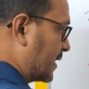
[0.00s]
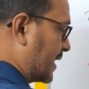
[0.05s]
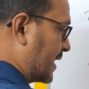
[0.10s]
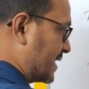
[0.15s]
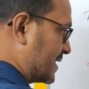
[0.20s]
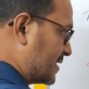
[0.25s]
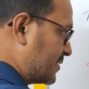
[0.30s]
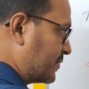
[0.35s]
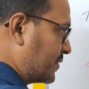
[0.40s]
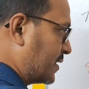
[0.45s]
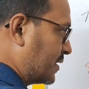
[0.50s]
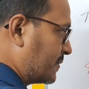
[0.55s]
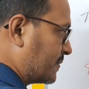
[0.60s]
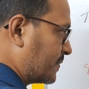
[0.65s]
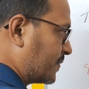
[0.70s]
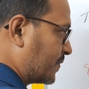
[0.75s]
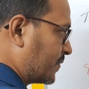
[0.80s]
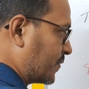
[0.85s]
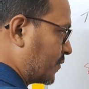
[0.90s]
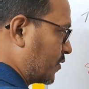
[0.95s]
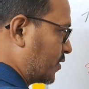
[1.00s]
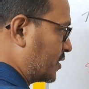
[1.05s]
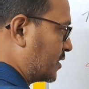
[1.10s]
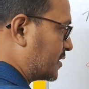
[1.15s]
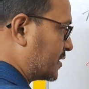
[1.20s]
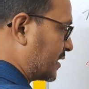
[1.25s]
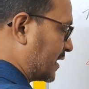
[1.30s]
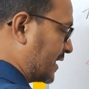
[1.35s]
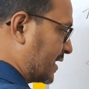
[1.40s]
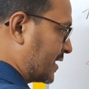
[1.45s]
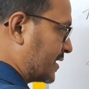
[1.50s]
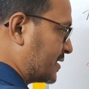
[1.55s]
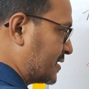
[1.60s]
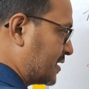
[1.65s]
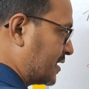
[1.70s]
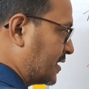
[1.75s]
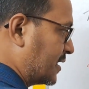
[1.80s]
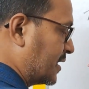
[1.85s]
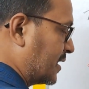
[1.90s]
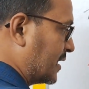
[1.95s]
ATP for its
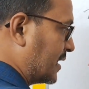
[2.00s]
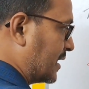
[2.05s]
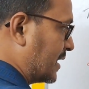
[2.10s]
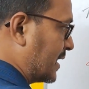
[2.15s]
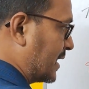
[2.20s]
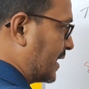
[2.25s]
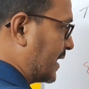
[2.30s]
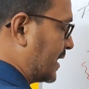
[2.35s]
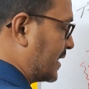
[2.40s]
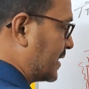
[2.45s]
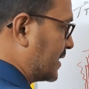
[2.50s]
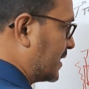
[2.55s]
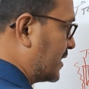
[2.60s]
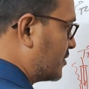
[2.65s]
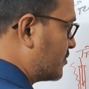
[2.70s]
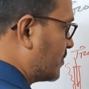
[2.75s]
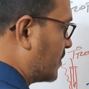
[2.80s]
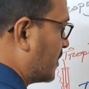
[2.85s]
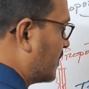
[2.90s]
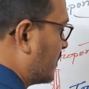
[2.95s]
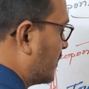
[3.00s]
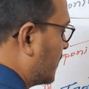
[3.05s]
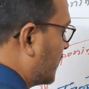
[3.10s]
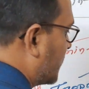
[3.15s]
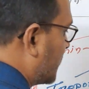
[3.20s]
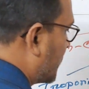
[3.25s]
energy, and it will